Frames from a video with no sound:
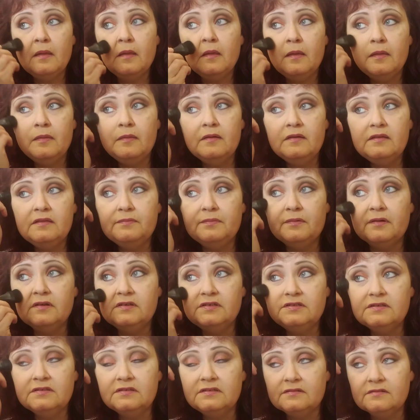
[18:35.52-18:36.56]
These
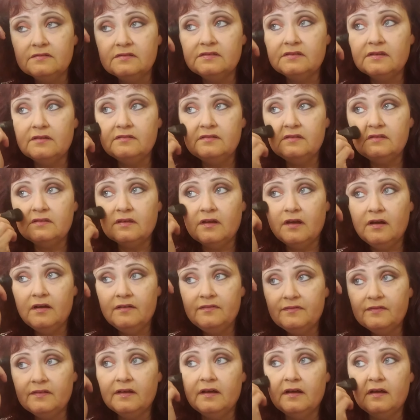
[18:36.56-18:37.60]
brushes are so
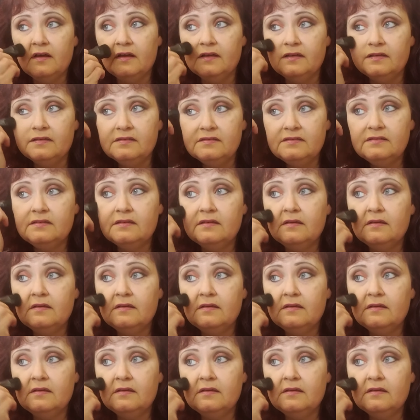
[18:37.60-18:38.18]
soft, guys.